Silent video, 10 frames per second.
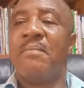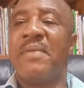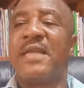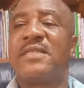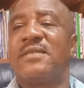
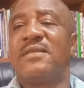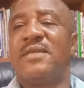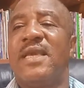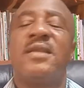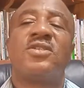But
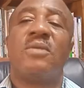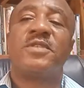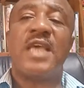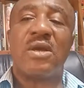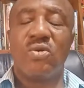in
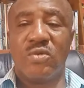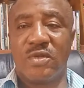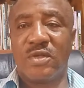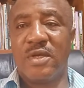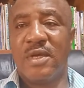some
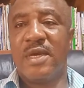circles,